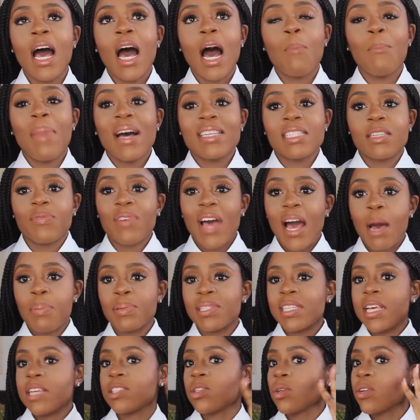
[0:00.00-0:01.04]
a massive
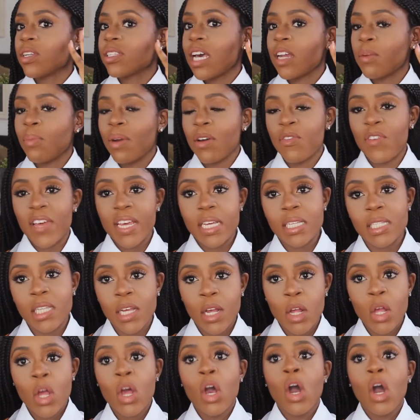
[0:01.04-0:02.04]
abscess on the side of my face